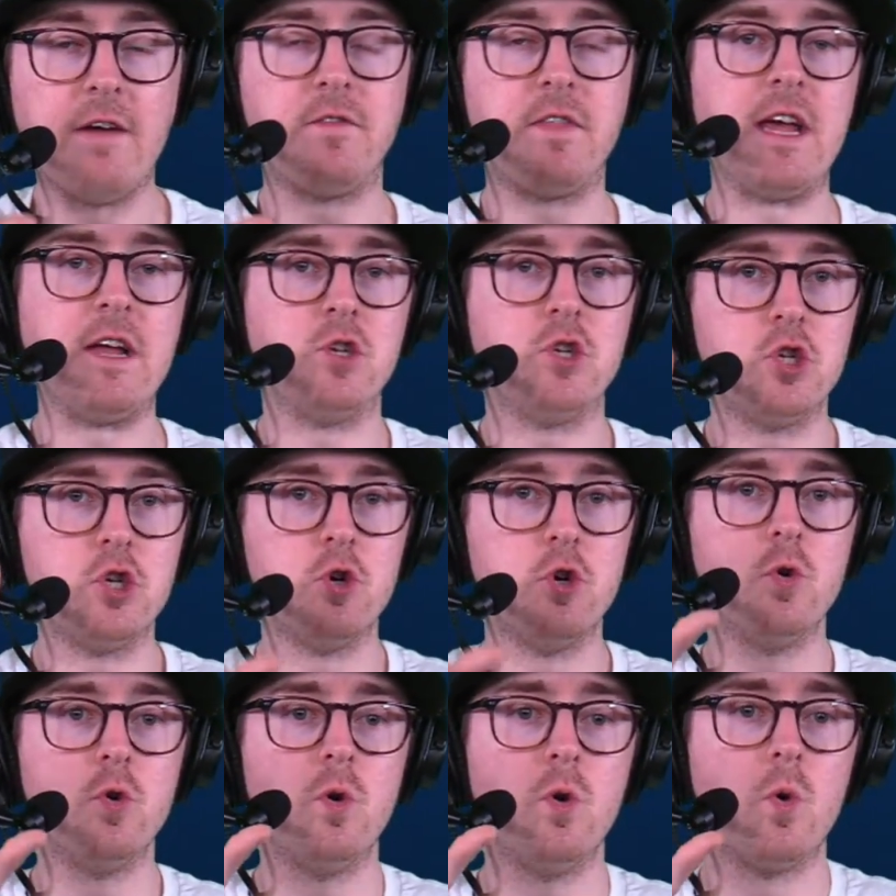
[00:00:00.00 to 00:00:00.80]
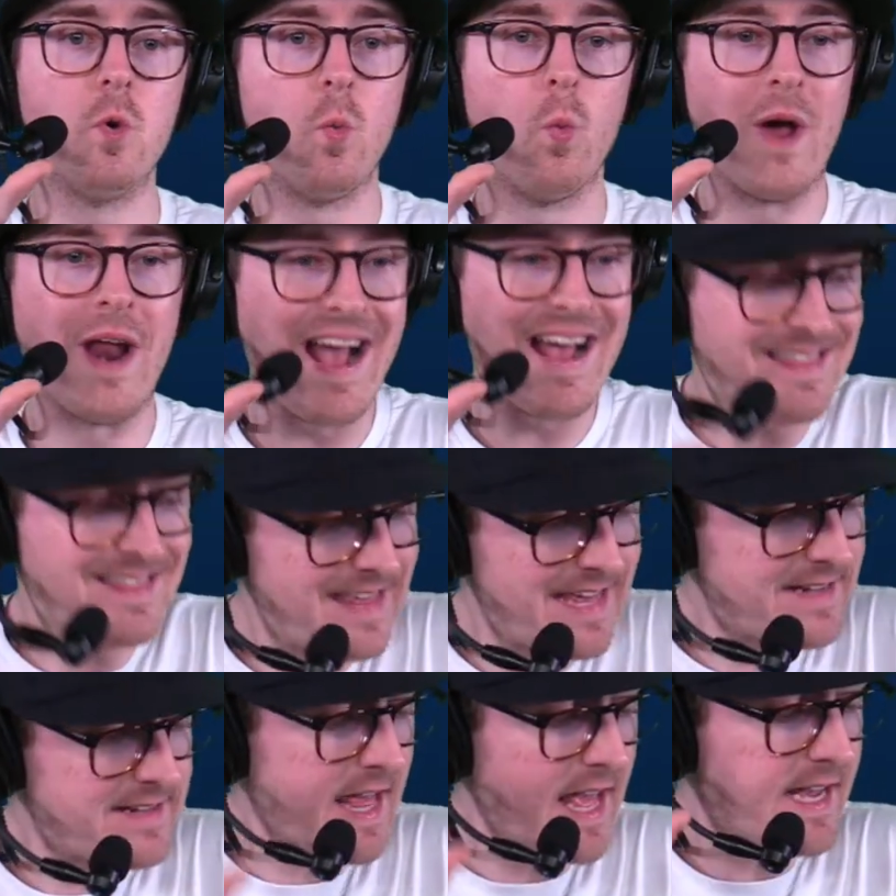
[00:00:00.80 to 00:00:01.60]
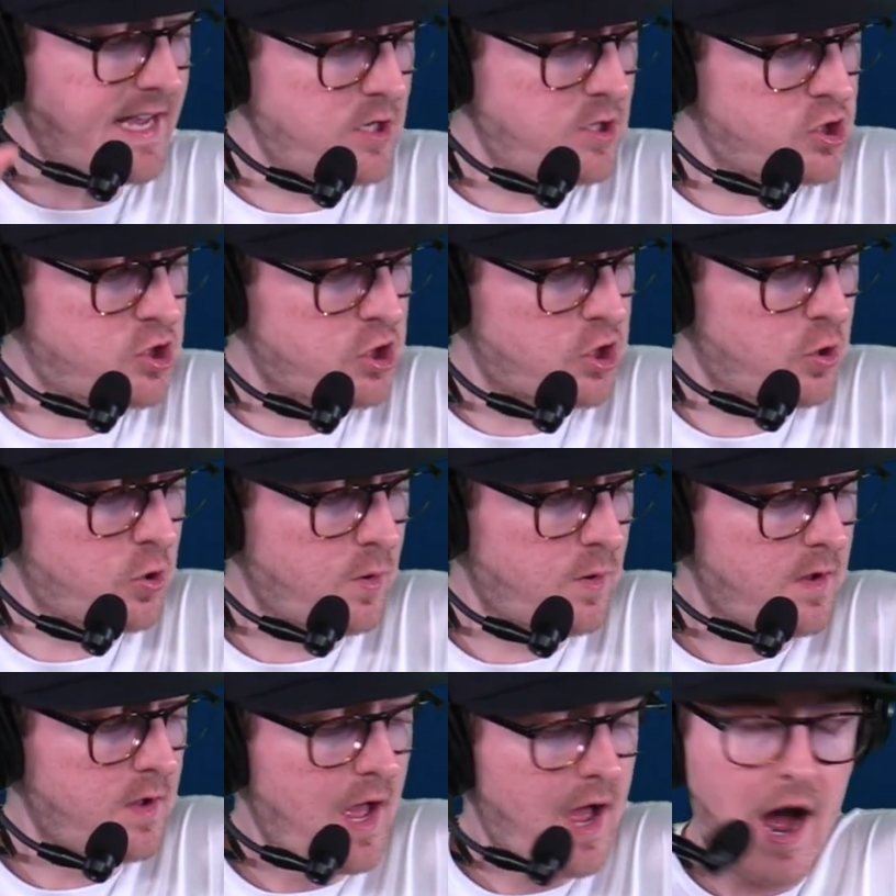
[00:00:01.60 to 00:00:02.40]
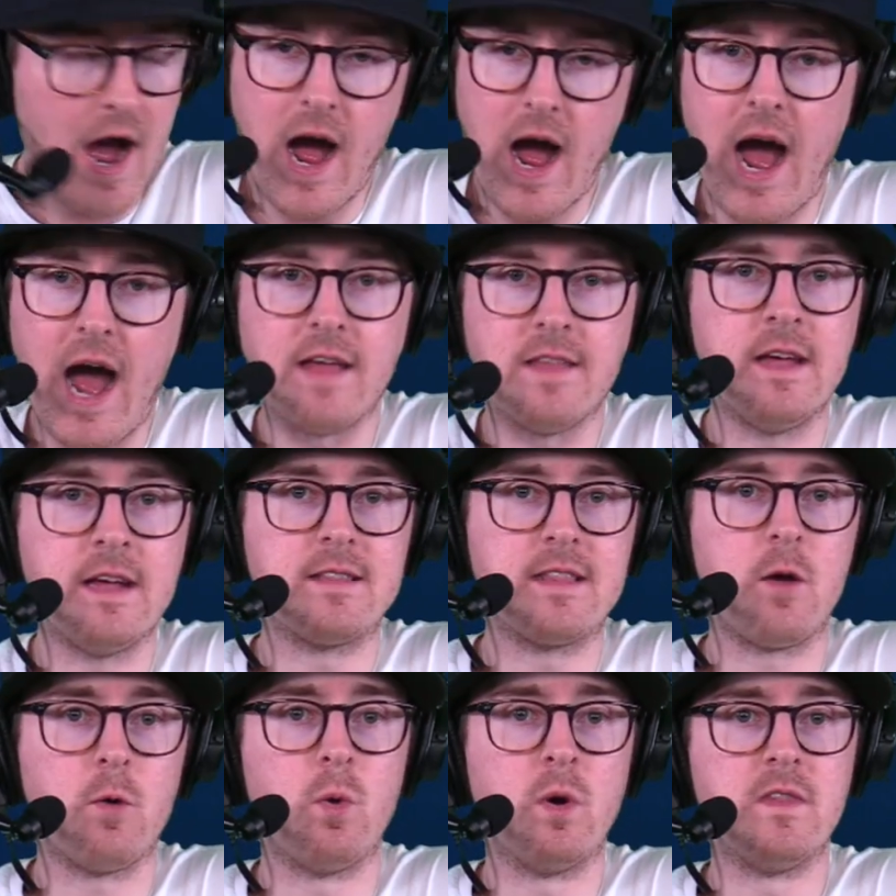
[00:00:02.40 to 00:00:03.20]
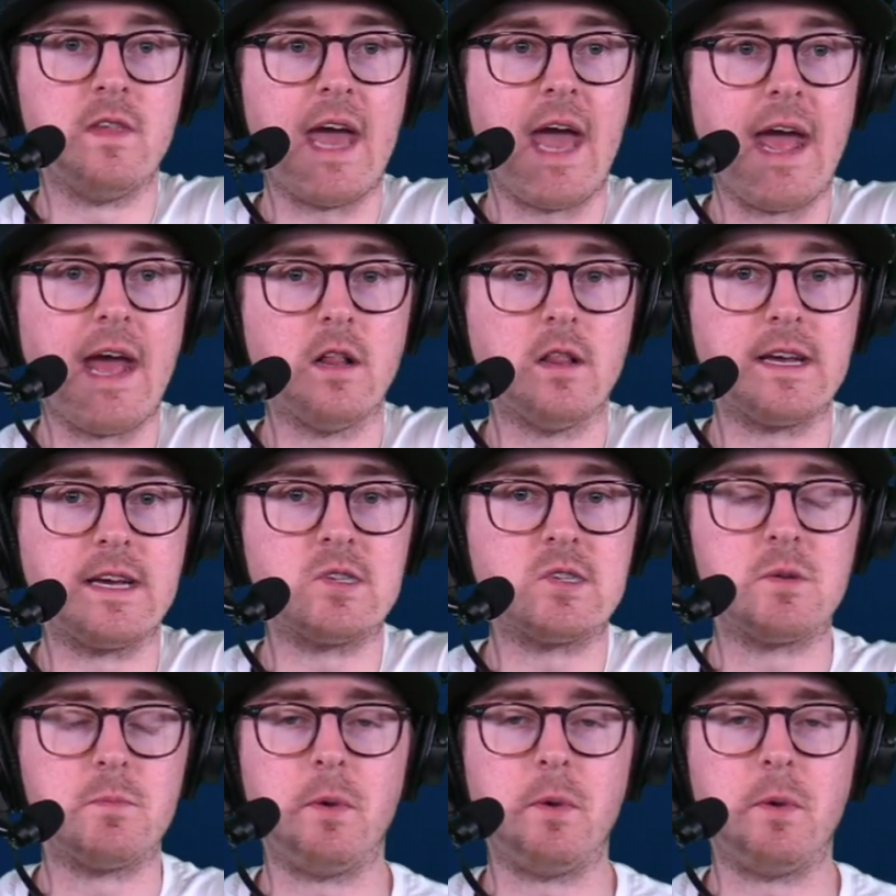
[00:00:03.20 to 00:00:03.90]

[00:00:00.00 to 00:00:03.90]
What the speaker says: they do what I think they can do, I think they win the AL East.